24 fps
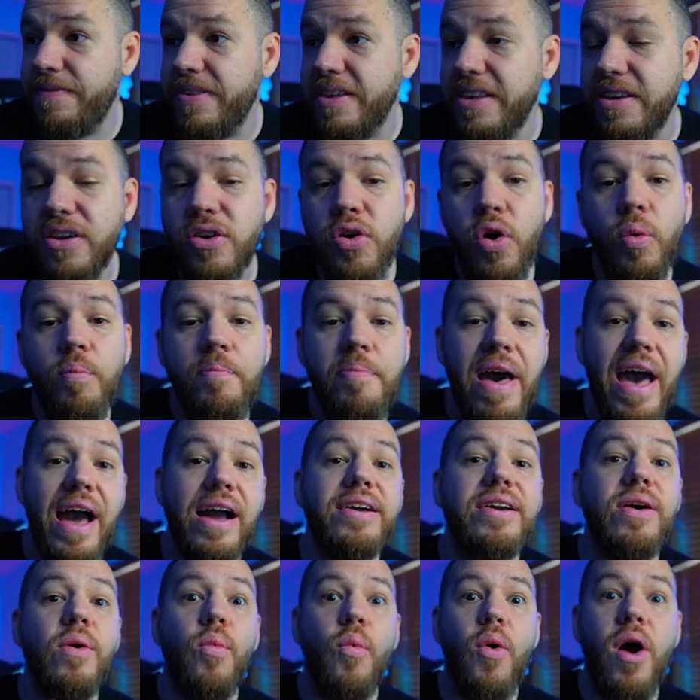Go
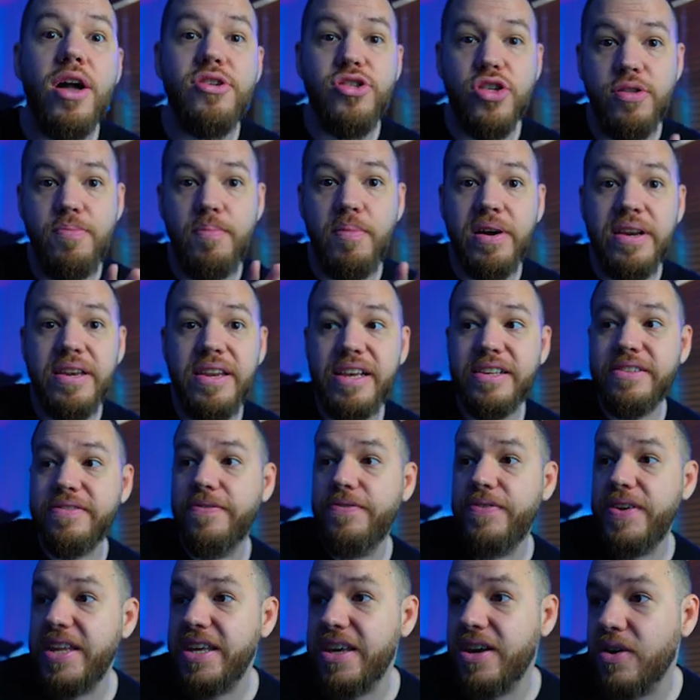back and watch Monday's
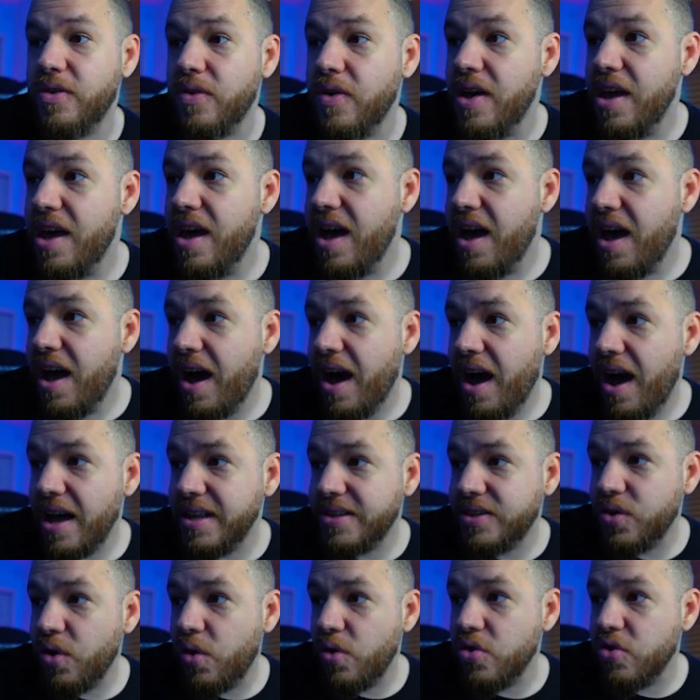video. I
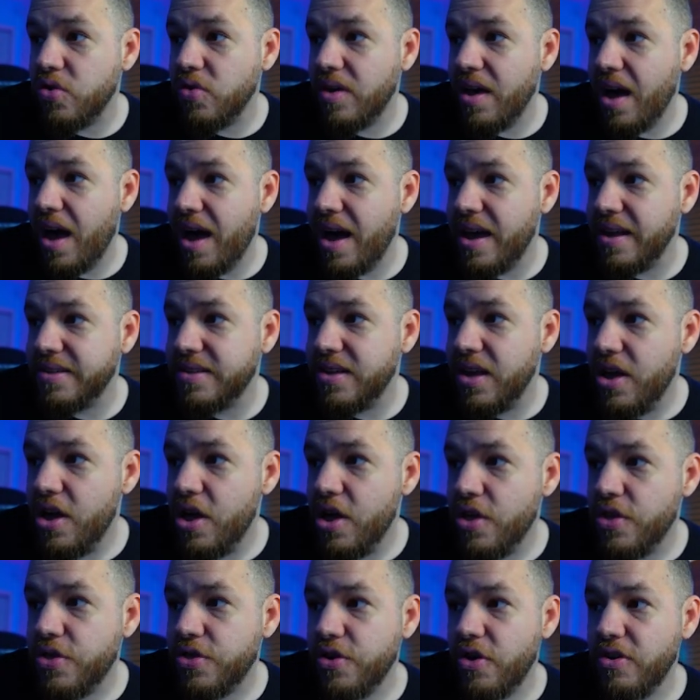told you guys
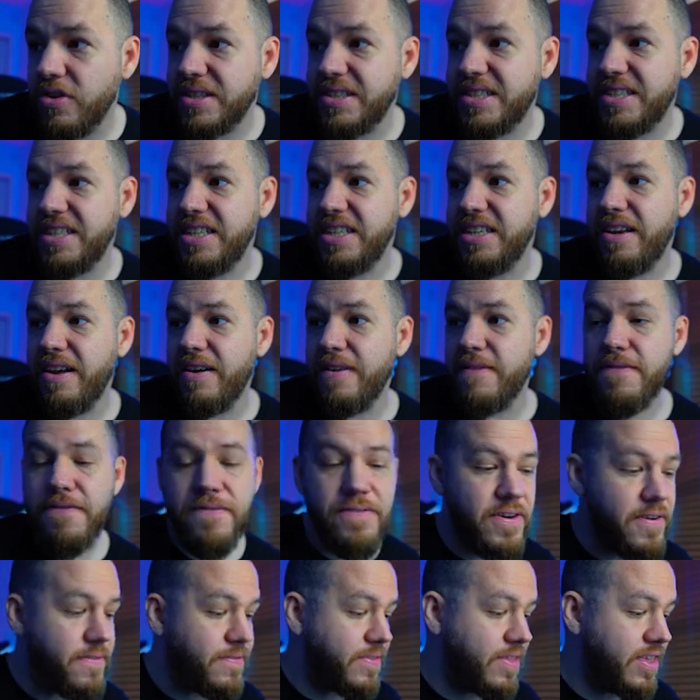
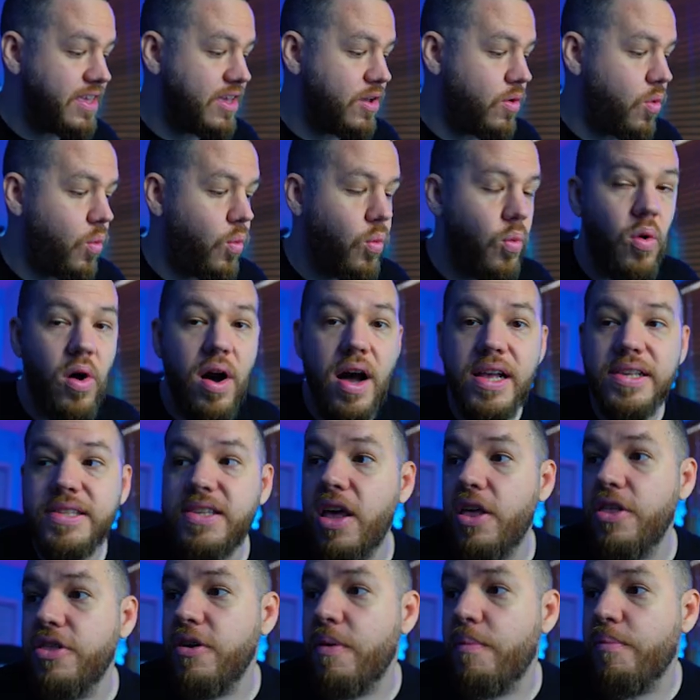1350 was
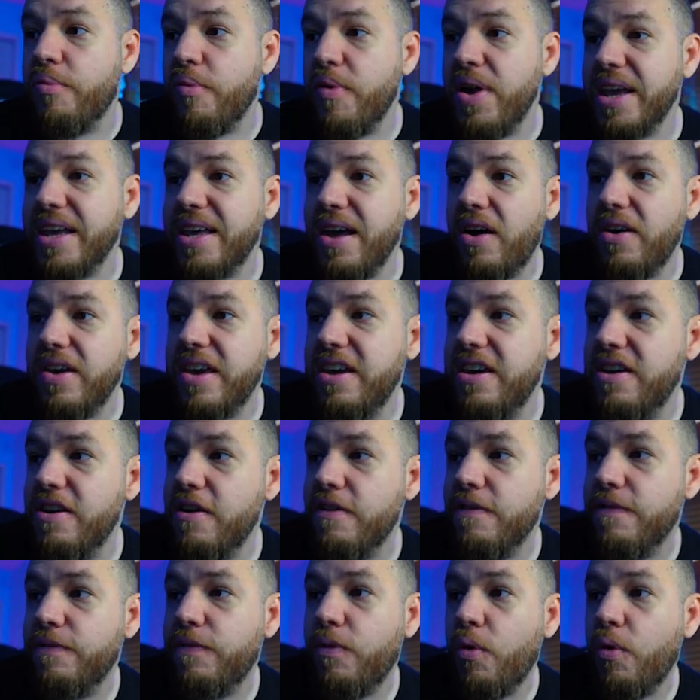the breakout here for